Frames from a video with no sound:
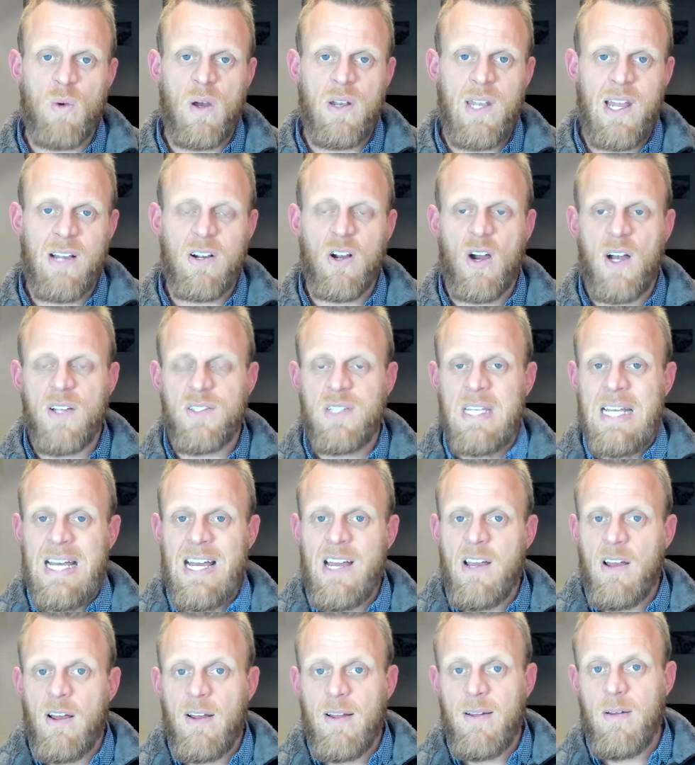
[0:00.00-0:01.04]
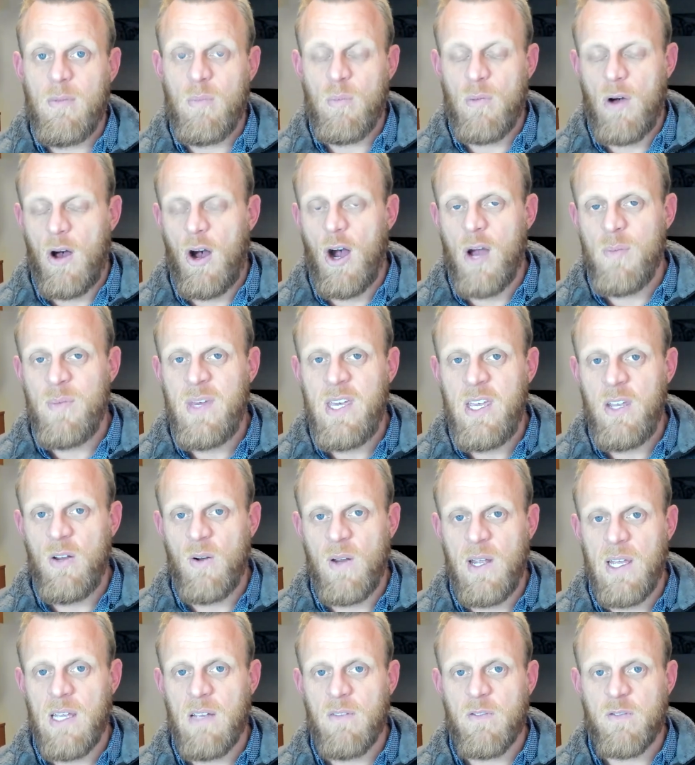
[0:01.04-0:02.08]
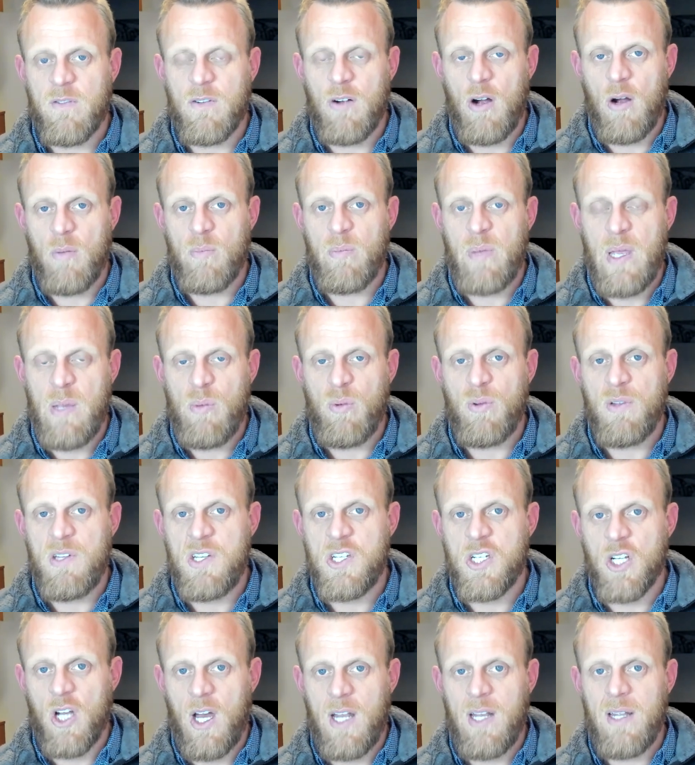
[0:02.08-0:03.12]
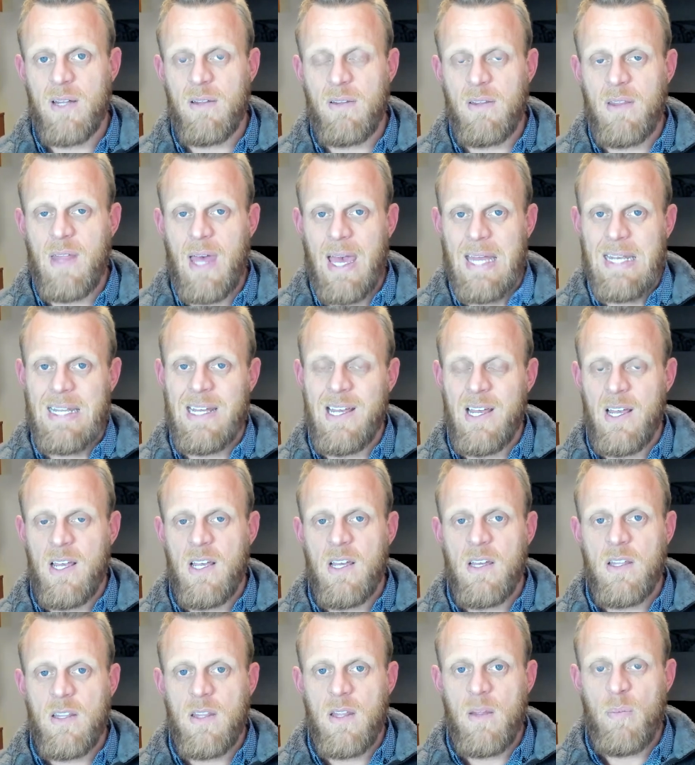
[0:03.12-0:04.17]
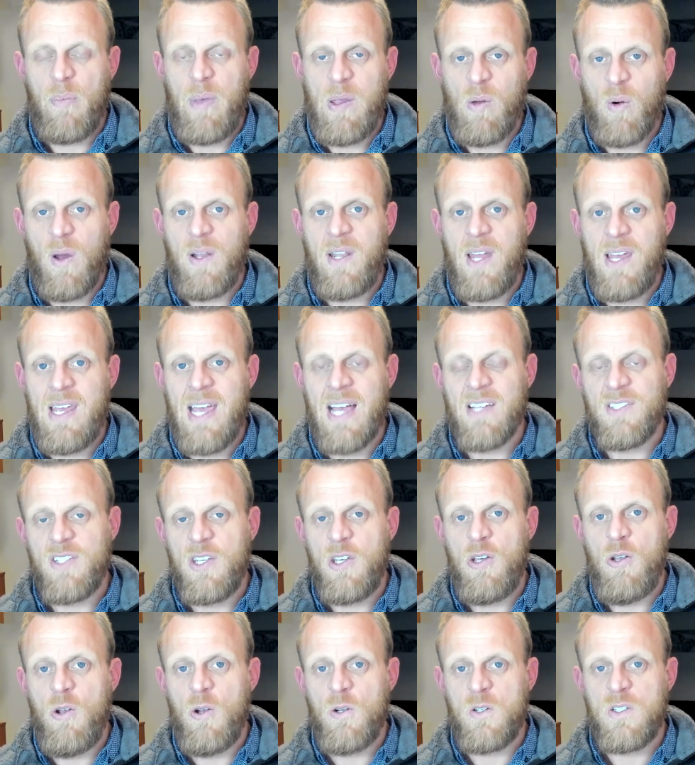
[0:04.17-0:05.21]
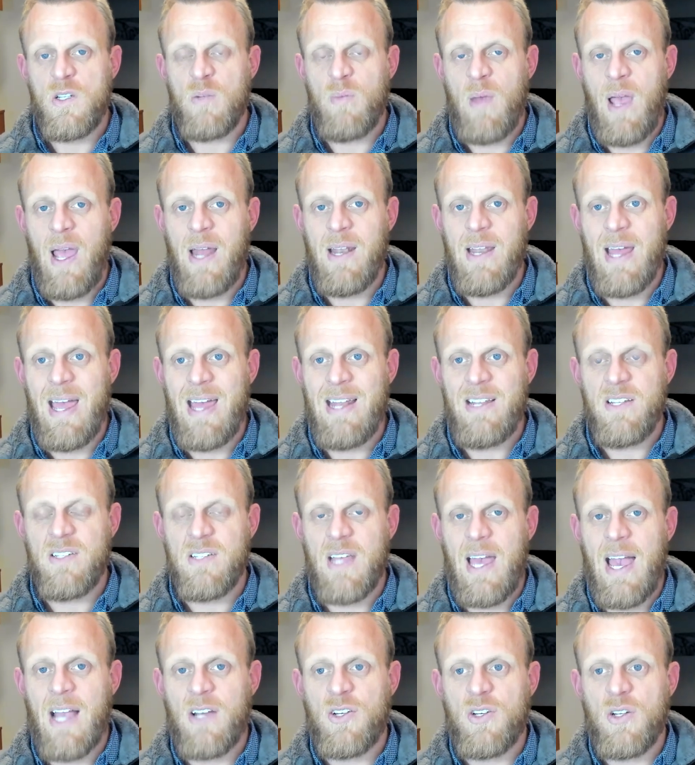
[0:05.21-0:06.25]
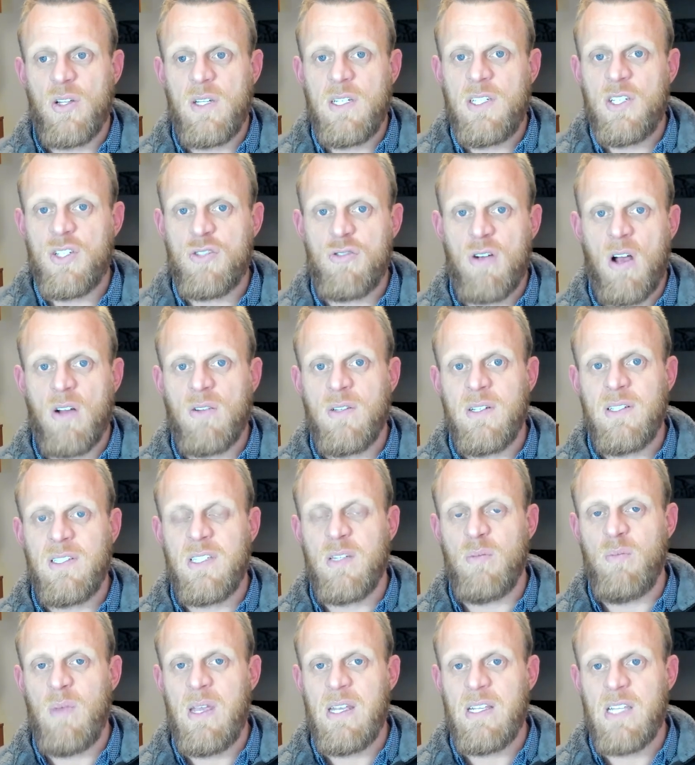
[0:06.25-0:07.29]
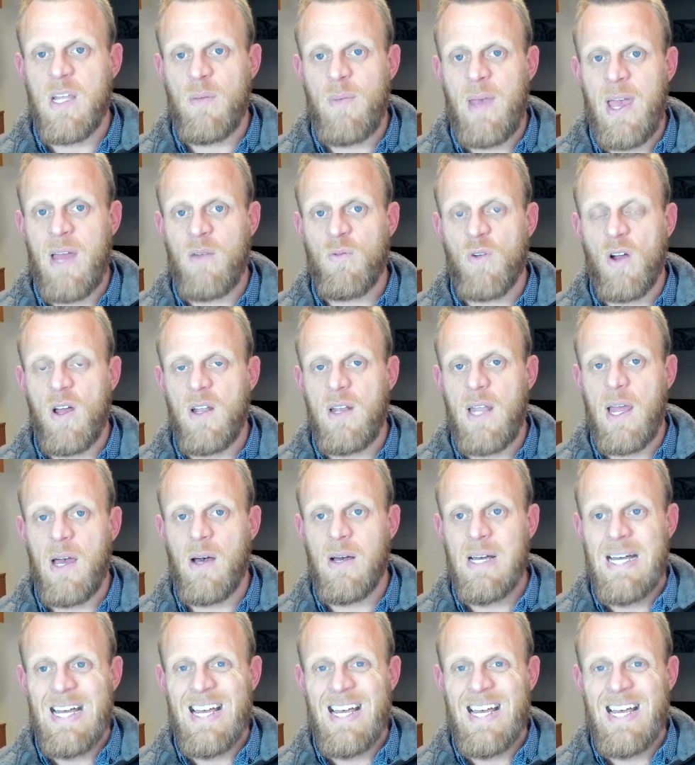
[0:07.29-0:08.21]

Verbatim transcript: Now, guys, I'm hearing from people in China that BYD has huge demand and is actually struggling to meet demand right now.